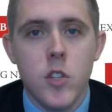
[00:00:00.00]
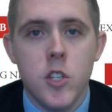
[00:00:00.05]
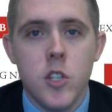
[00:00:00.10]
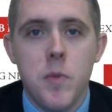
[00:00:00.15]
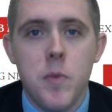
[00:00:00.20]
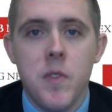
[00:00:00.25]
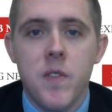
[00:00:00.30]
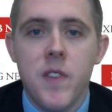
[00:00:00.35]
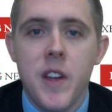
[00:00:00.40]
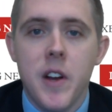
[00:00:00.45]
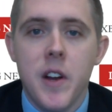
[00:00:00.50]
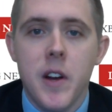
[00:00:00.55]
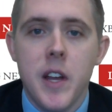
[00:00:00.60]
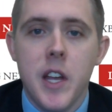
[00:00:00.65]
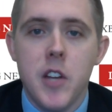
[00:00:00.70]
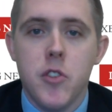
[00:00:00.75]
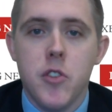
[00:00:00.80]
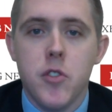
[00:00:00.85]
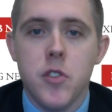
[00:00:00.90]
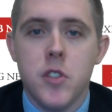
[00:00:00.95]
to be
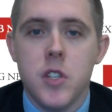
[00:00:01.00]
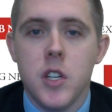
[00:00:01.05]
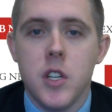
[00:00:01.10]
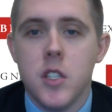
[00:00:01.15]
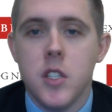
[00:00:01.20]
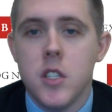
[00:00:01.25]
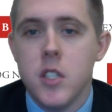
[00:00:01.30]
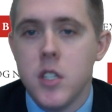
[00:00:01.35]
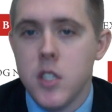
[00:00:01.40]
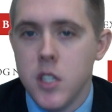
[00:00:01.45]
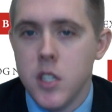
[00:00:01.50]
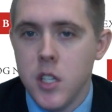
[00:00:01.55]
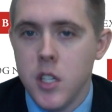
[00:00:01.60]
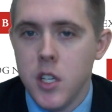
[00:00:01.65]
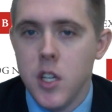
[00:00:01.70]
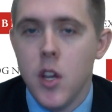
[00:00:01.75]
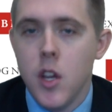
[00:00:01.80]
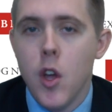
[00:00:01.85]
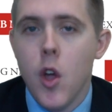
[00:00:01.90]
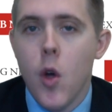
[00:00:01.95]
very interesting to
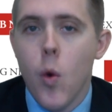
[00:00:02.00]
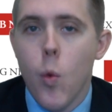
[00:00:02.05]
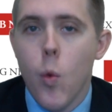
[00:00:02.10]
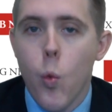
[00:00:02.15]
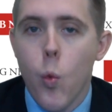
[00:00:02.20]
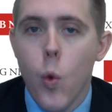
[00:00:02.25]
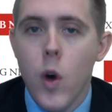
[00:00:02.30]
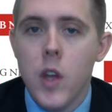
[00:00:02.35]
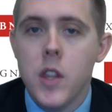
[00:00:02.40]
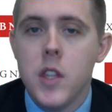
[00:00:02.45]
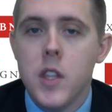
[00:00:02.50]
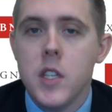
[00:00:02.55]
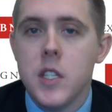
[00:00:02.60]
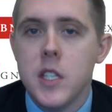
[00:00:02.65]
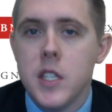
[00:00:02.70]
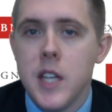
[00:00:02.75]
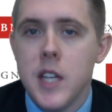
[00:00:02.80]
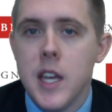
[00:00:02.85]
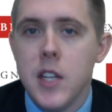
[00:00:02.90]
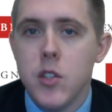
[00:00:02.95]
see what the
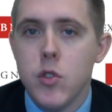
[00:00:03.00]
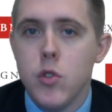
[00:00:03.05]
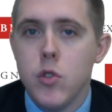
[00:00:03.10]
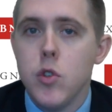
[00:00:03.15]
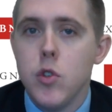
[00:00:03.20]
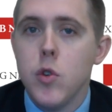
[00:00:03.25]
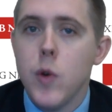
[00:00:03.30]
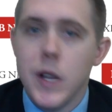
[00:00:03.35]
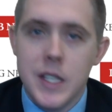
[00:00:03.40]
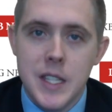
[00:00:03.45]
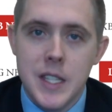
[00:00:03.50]
states do,